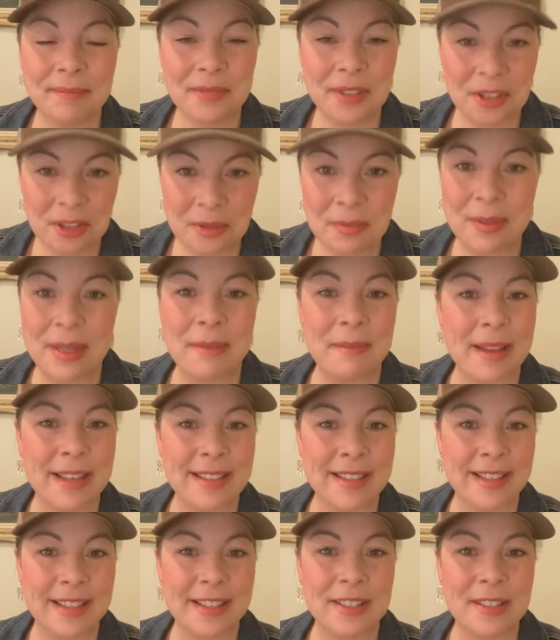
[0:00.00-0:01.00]
shoot me a
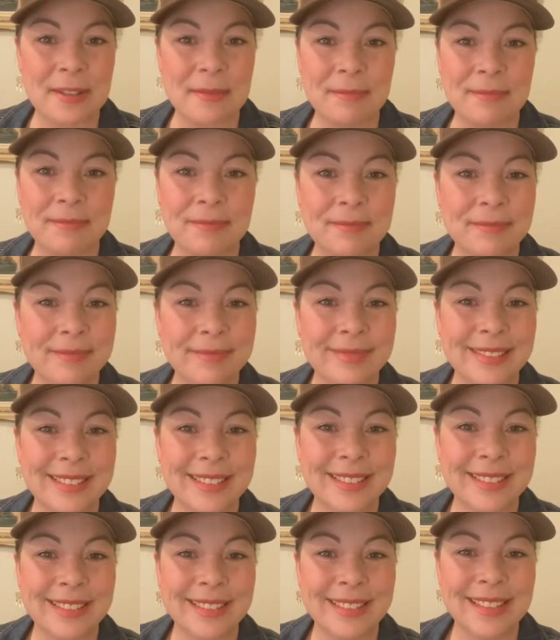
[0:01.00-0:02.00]
message.
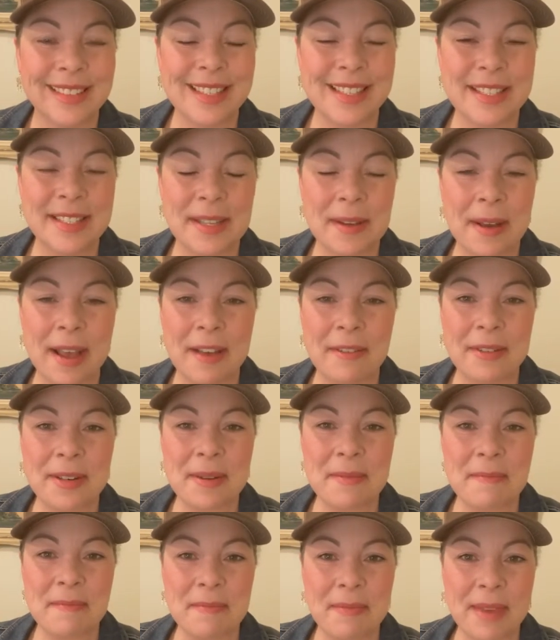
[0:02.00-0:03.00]
So have an
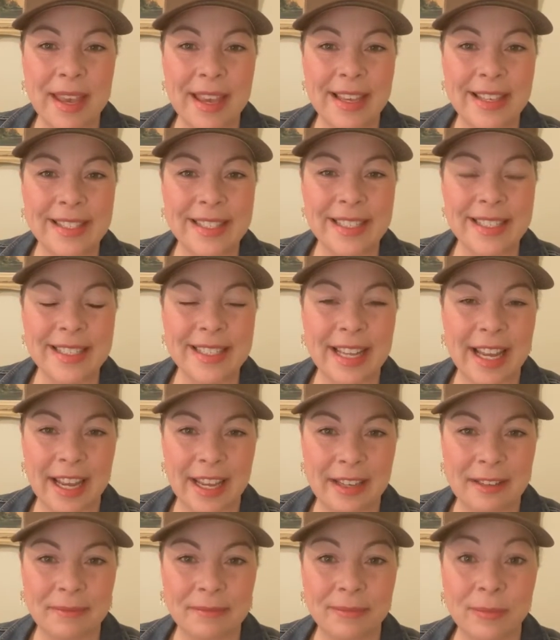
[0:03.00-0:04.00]
amazing
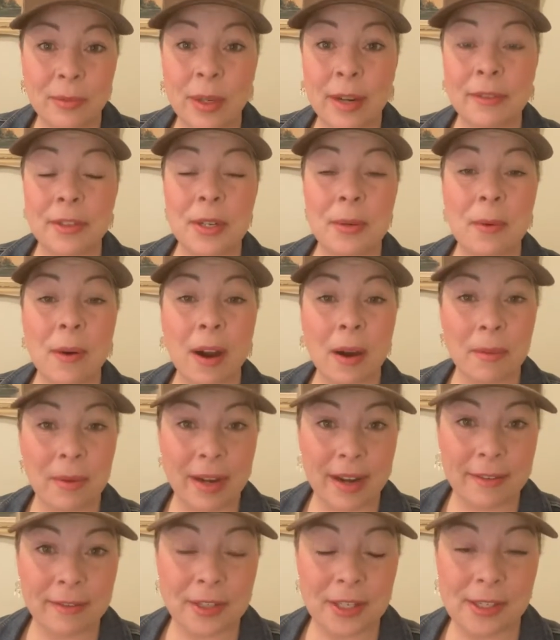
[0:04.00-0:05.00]
day wherever you are,
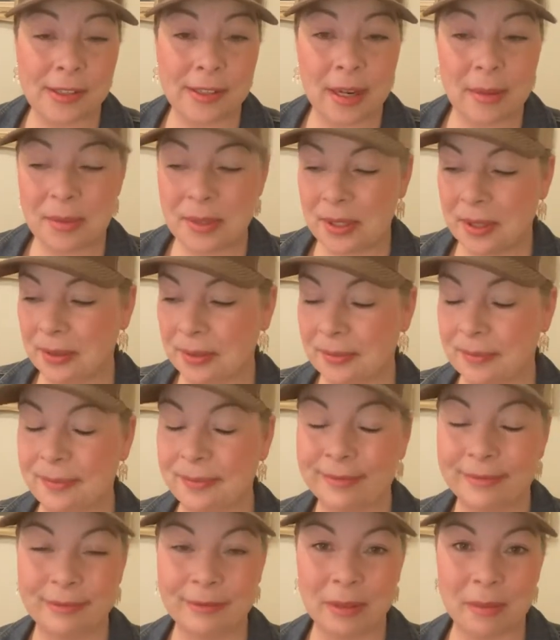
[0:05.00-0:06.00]
whatever you're up to.
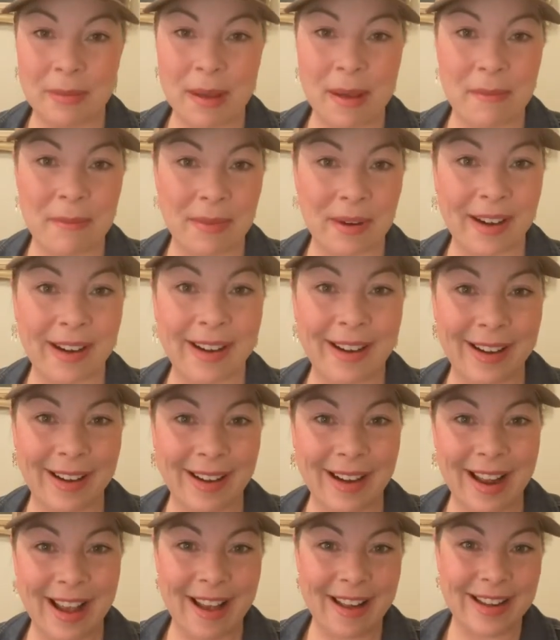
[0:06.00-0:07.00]
Remember,
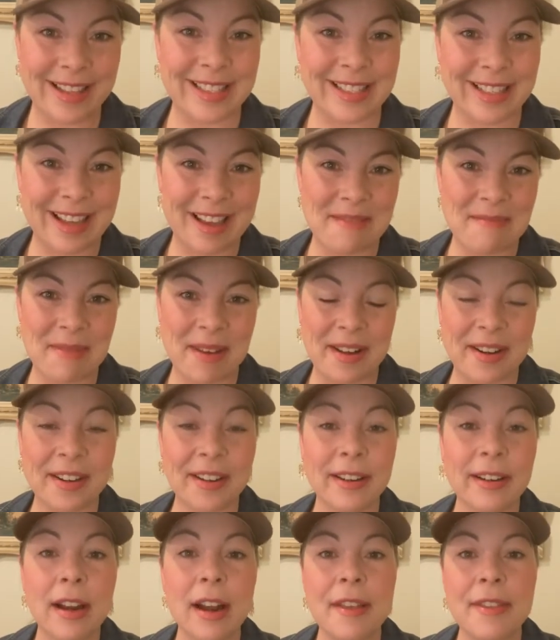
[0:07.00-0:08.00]
how does it get
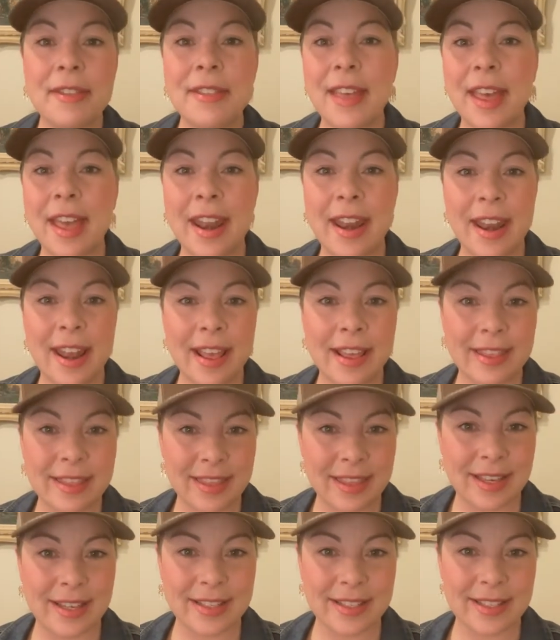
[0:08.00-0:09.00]
better than
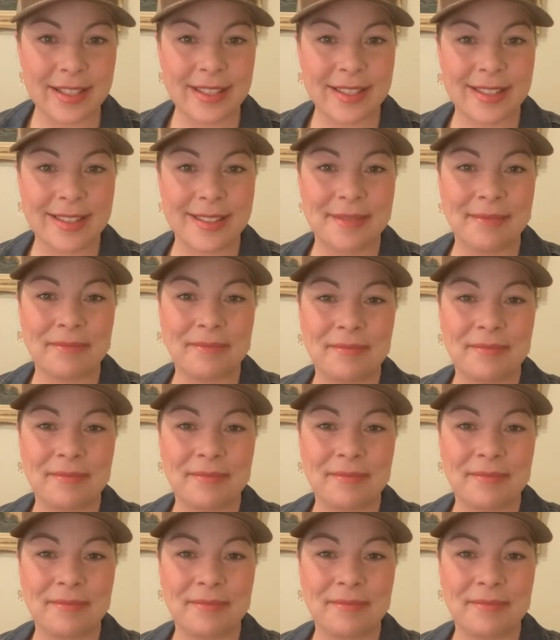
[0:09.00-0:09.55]
this?